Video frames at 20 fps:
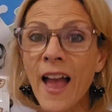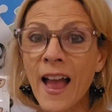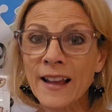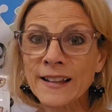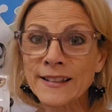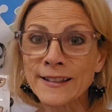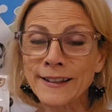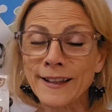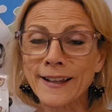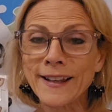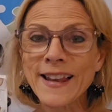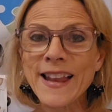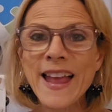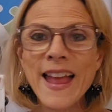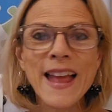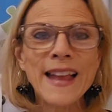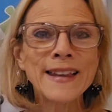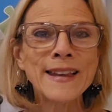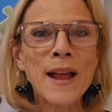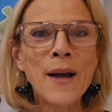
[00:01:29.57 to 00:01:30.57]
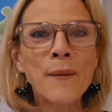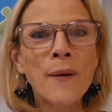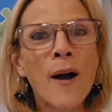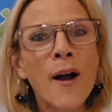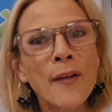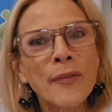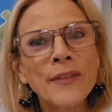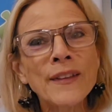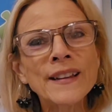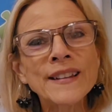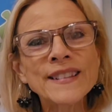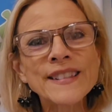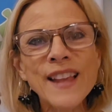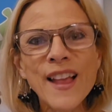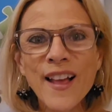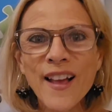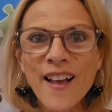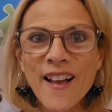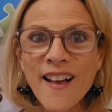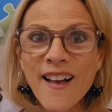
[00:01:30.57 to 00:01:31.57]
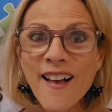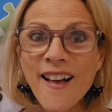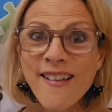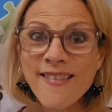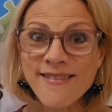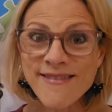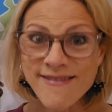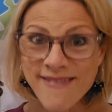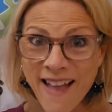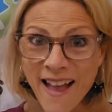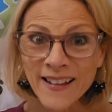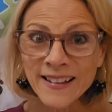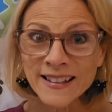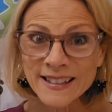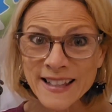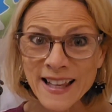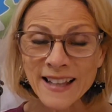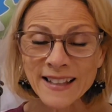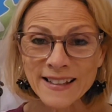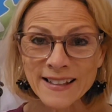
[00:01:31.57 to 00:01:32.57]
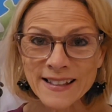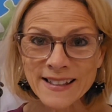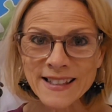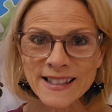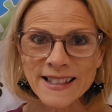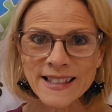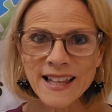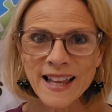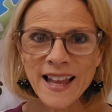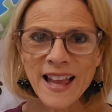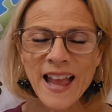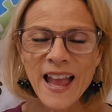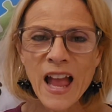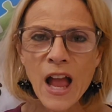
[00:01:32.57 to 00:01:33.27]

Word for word: Excellent. Now on this next sentence,